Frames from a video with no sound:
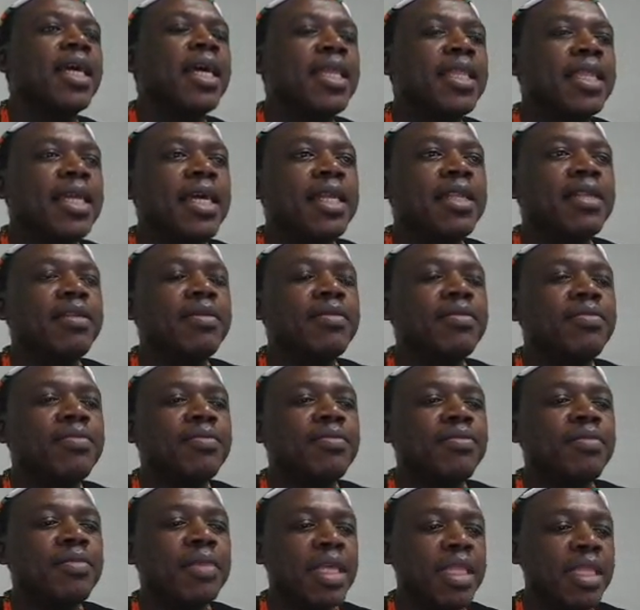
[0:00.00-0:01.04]
and then
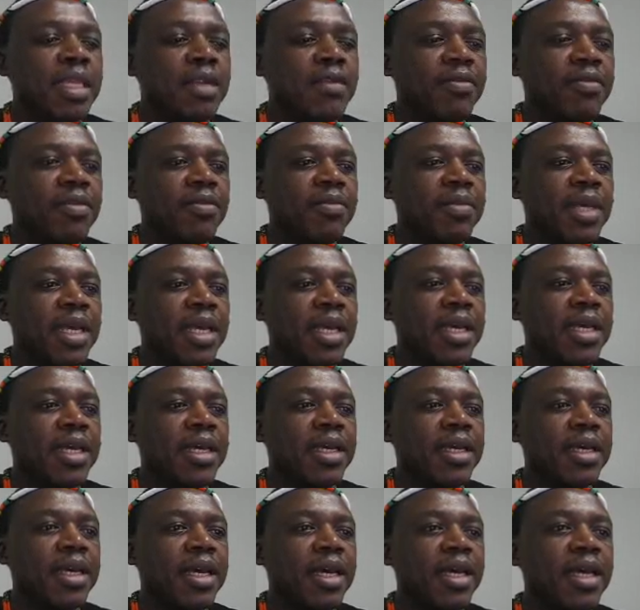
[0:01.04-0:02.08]
from there,